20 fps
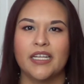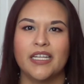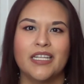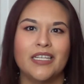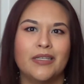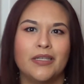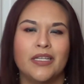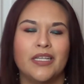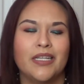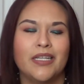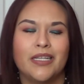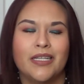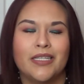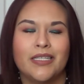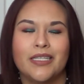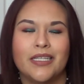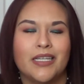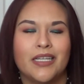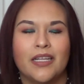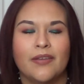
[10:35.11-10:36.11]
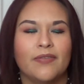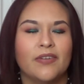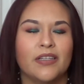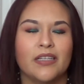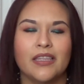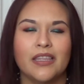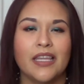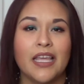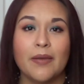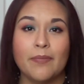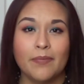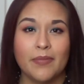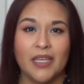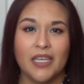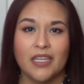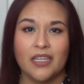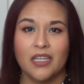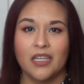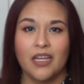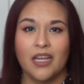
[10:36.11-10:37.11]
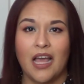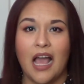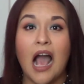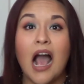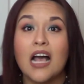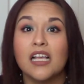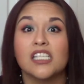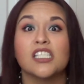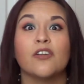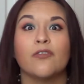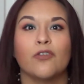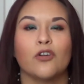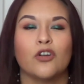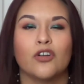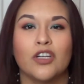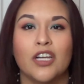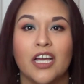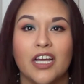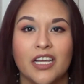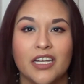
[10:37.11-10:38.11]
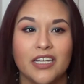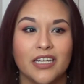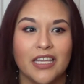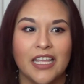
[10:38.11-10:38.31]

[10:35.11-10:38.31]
He didn't even let me ask for none.